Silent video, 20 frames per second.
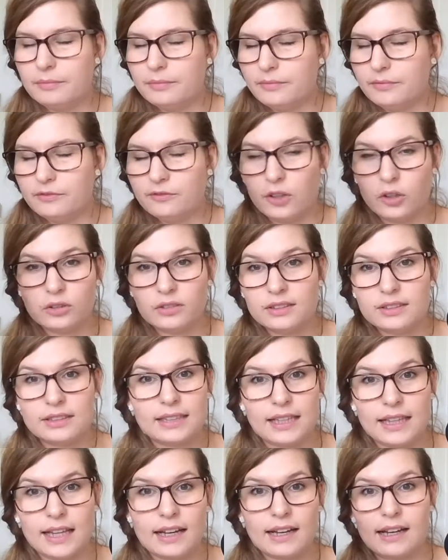fonts
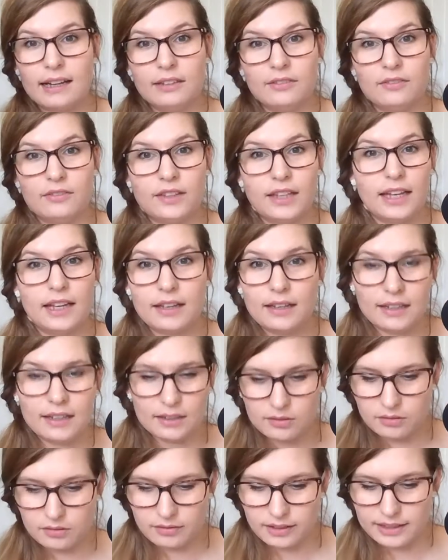and that kind of thing, it's
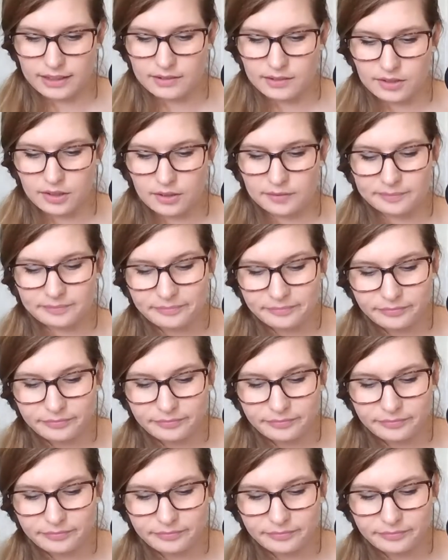all great. So,